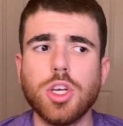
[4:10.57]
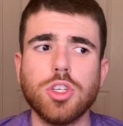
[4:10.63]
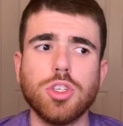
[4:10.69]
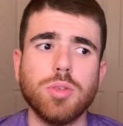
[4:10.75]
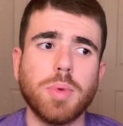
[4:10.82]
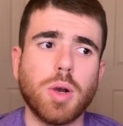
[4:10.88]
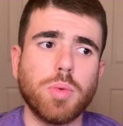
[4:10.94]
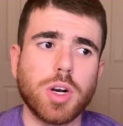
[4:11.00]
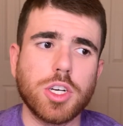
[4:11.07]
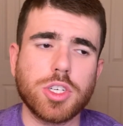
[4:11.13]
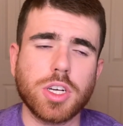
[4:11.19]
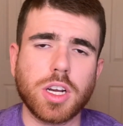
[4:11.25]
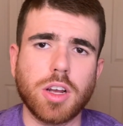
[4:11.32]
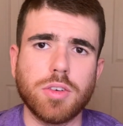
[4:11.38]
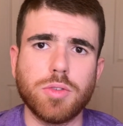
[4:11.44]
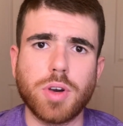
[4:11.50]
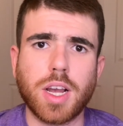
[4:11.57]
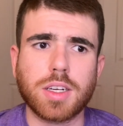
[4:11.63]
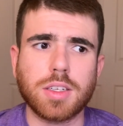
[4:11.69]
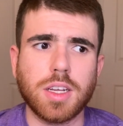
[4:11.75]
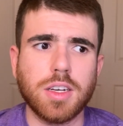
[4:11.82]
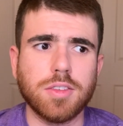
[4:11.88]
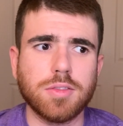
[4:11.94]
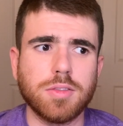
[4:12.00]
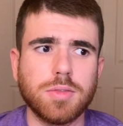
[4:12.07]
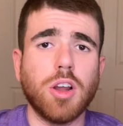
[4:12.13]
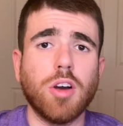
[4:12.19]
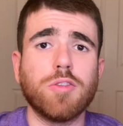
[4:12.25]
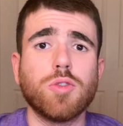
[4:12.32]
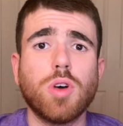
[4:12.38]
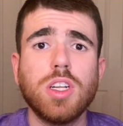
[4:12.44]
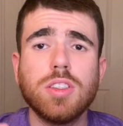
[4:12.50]
you might want to check out React Native. Now,
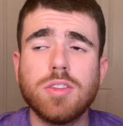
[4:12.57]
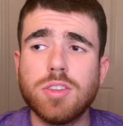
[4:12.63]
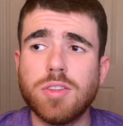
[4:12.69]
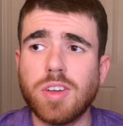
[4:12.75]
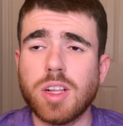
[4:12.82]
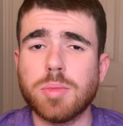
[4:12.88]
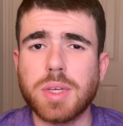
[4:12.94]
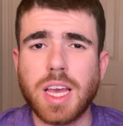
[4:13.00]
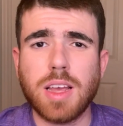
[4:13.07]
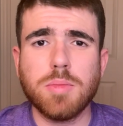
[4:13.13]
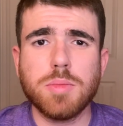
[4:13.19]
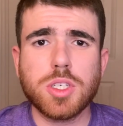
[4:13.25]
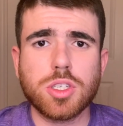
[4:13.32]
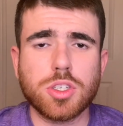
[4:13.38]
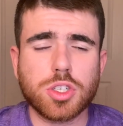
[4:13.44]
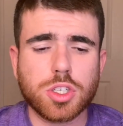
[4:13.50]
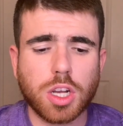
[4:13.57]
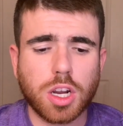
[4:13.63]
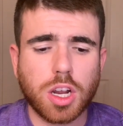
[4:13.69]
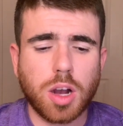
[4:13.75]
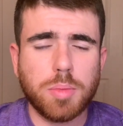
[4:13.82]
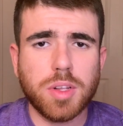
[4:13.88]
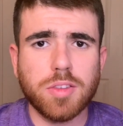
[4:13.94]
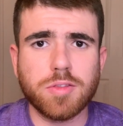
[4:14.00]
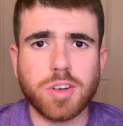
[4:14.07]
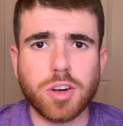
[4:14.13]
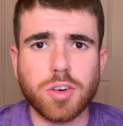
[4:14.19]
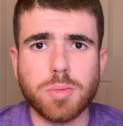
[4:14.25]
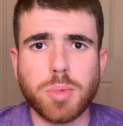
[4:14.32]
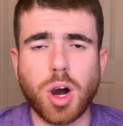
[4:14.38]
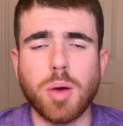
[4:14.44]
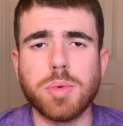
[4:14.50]
if you want to develop games, there's a couple of very
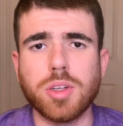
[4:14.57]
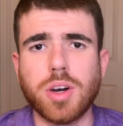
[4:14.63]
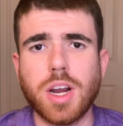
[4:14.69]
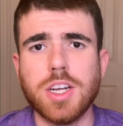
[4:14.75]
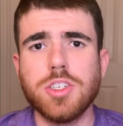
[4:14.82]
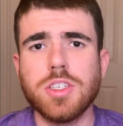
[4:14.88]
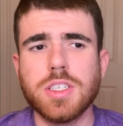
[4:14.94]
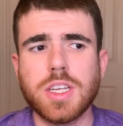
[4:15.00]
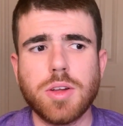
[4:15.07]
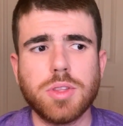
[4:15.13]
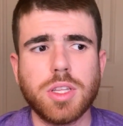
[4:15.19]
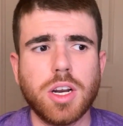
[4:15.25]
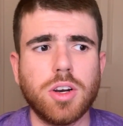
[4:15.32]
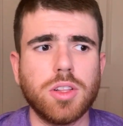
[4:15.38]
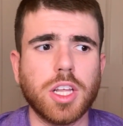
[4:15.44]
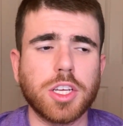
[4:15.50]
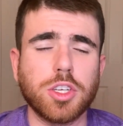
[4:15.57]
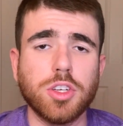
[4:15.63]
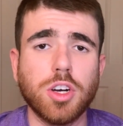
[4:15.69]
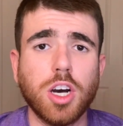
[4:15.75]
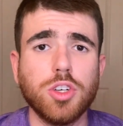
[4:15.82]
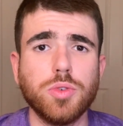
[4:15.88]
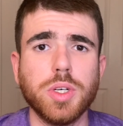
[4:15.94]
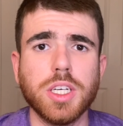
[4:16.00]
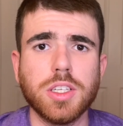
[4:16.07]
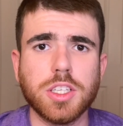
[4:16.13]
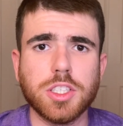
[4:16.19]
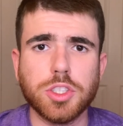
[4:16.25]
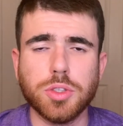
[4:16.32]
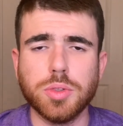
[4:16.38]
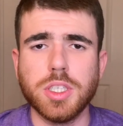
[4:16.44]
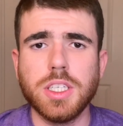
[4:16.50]
popular engines out there like Unreal
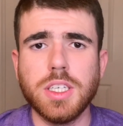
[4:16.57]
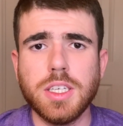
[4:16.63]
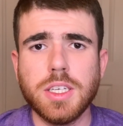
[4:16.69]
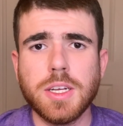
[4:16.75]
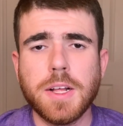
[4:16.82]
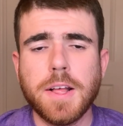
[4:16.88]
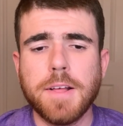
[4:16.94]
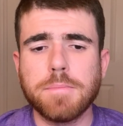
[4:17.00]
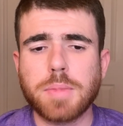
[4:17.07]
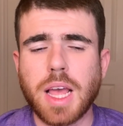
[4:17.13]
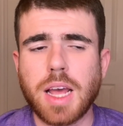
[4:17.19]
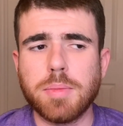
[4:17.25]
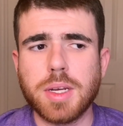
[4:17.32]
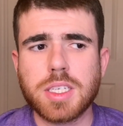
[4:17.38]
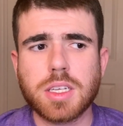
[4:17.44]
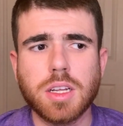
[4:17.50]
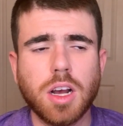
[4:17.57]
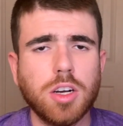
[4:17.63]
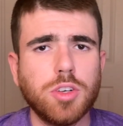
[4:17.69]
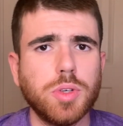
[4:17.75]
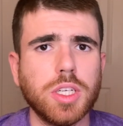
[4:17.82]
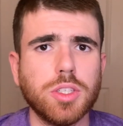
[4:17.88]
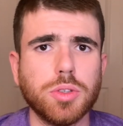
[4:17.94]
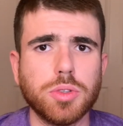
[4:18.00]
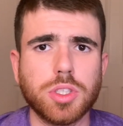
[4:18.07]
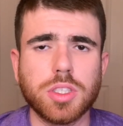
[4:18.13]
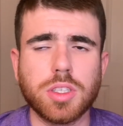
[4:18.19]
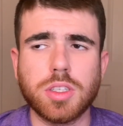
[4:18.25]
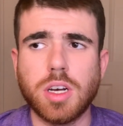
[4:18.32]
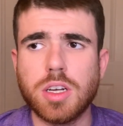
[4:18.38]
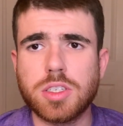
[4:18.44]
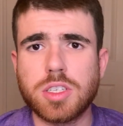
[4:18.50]
and Unity. And basically Unreal
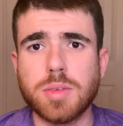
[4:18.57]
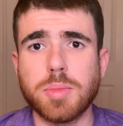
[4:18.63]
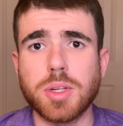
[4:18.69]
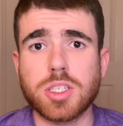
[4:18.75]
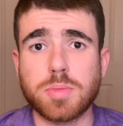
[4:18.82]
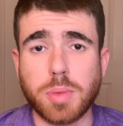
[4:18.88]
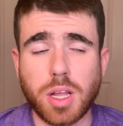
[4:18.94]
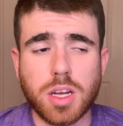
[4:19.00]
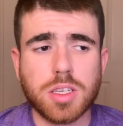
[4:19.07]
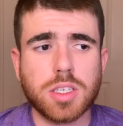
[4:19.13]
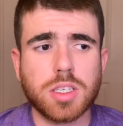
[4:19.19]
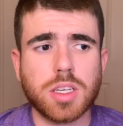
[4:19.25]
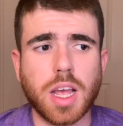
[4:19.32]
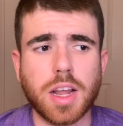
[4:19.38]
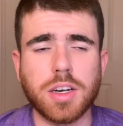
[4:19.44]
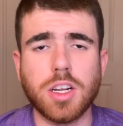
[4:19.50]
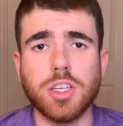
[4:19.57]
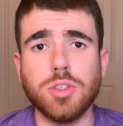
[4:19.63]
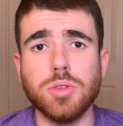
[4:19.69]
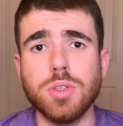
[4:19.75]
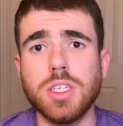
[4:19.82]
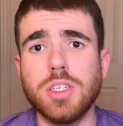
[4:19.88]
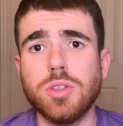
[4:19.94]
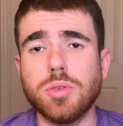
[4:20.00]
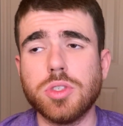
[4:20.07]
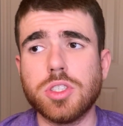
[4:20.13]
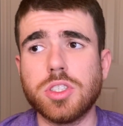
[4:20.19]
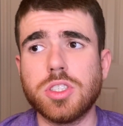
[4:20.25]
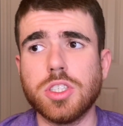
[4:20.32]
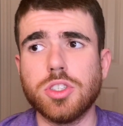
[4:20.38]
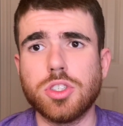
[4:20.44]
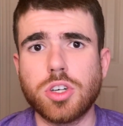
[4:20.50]
uses C++ and Unity uses
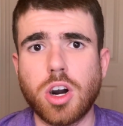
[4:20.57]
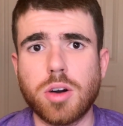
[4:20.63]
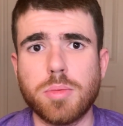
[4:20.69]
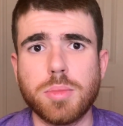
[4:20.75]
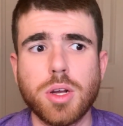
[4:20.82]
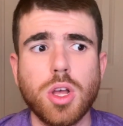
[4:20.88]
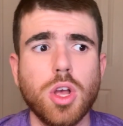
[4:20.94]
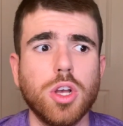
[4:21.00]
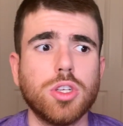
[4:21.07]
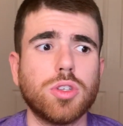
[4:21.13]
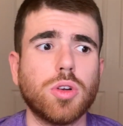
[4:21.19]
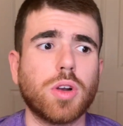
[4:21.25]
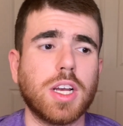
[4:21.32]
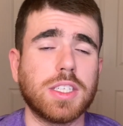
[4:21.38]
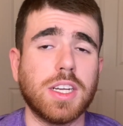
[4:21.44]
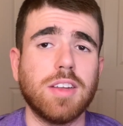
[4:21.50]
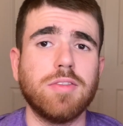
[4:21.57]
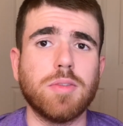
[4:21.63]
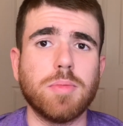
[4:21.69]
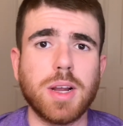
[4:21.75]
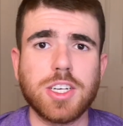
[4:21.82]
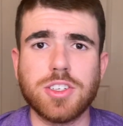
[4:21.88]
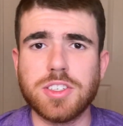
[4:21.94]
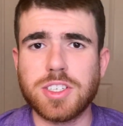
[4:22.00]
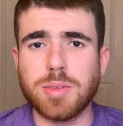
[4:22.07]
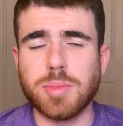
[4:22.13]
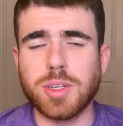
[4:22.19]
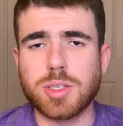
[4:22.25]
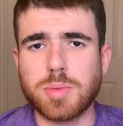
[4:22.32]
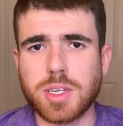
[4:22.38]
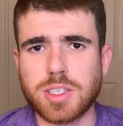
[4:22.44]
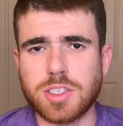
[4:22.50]
C#. So guys, I didn't even mention C++
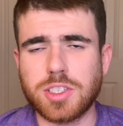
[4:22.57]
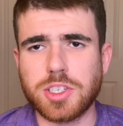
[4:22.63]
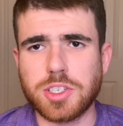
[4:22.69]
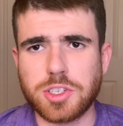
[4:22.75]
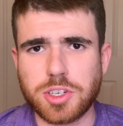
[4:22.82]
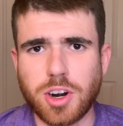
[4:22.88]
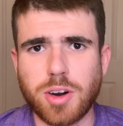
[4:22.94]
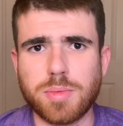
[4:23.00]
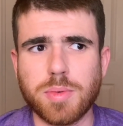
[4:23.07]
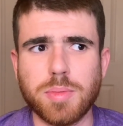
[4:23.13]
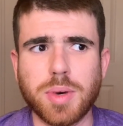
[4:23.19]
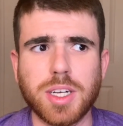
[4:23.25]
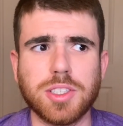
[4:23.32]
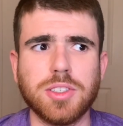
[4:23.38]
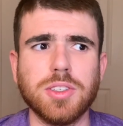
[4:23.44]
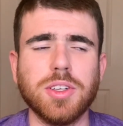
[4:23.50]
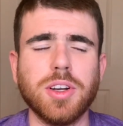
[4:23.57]
and C#, but